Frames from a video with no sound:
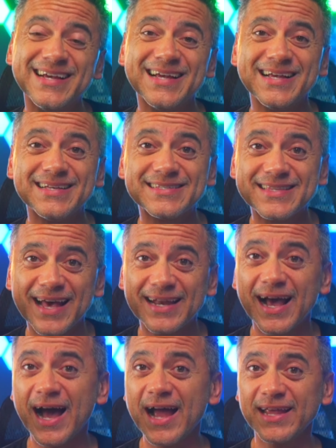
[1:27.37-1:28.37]
is that
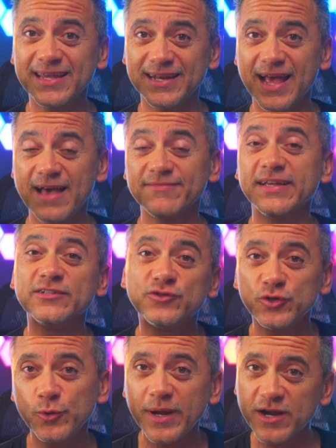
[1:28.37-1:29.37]
I can have a
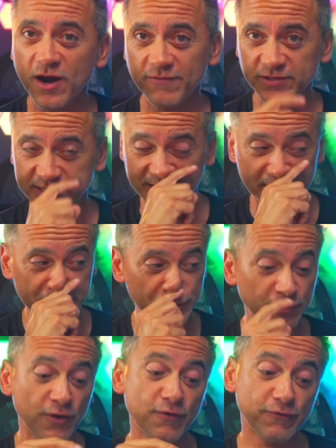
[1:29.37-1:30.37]
two-way
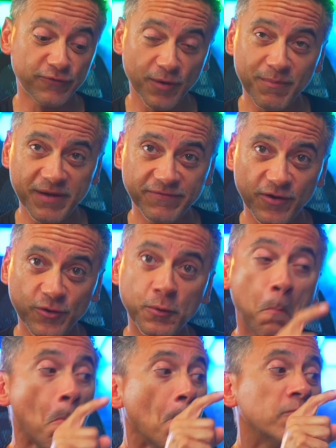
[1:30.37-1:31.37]
conversation from my phone
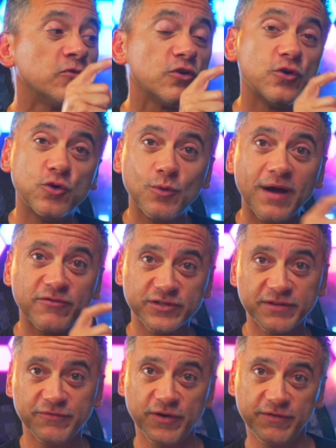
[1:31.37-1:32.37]
to whoever's
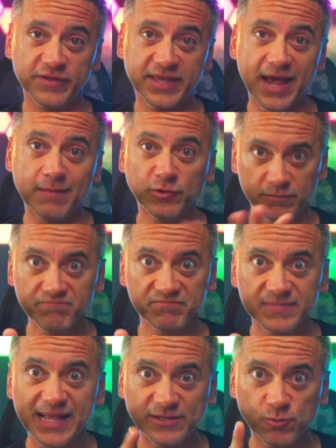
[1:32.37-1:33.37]
in front of the camera.
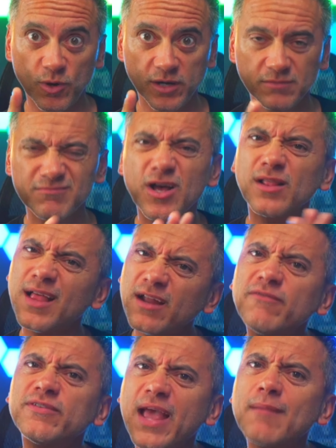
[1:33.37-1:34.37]
That's one. A lot
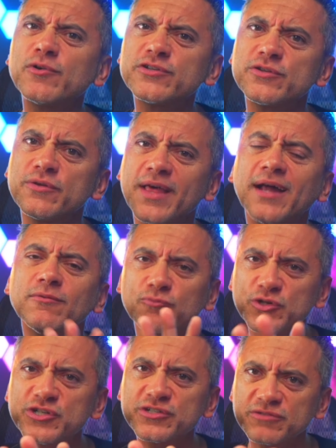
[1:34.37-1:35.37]
of cameras do that,
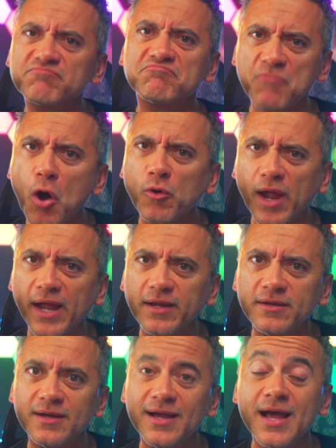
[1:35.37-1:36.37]
which is okay.
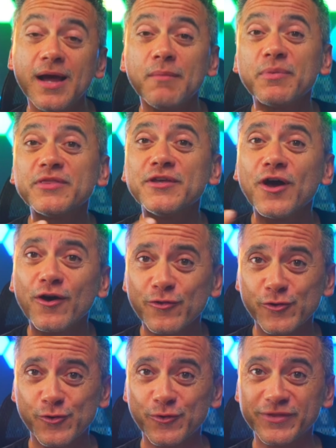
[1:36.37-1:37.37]
But the
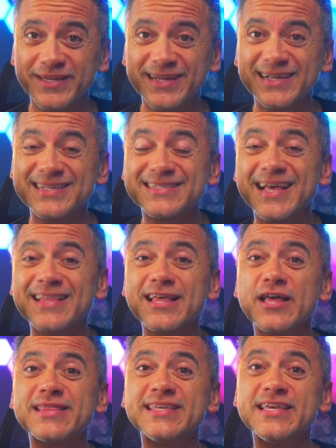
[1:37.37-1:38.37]
other cool thing is that
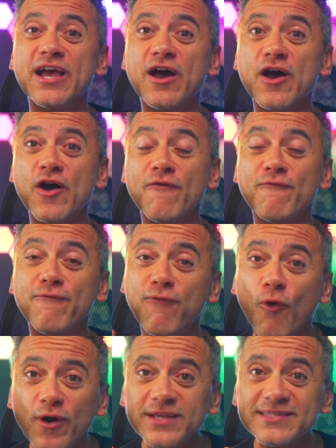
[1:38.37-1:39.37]
the
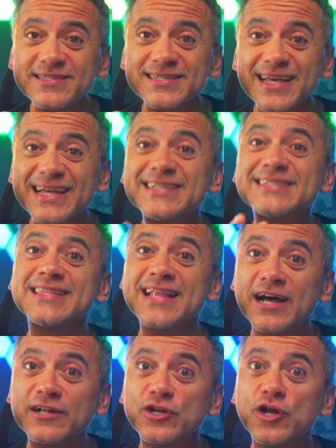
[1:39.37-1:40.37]
voice is
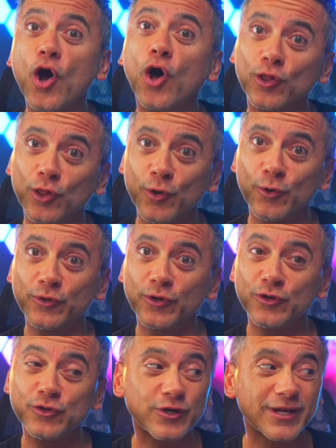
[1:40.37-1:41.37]
not alone.
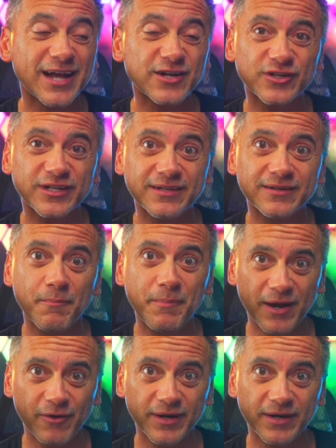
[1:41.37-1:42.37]
You can actually
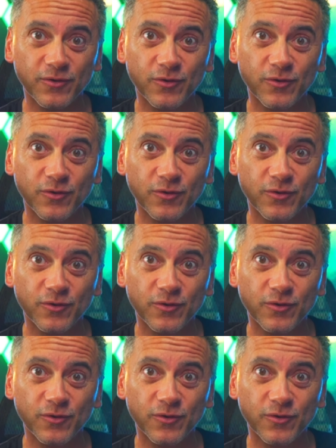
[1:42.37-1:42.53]
pair it